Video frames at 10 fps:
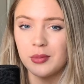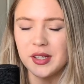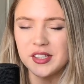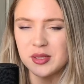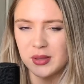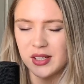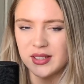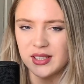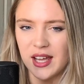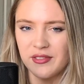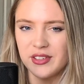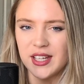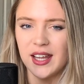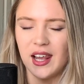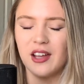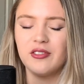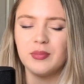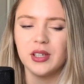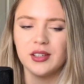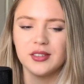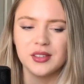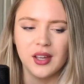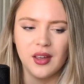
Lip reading: we experience in everyday life because